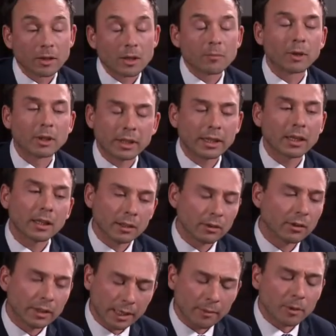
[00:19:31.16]
But can I,
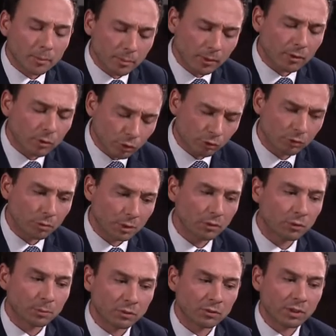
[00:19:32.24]
now just to be
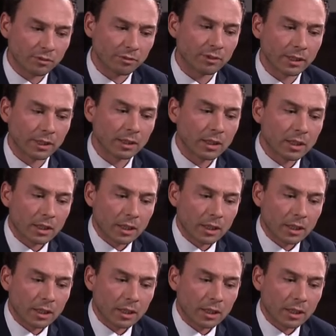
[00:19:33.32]
specific,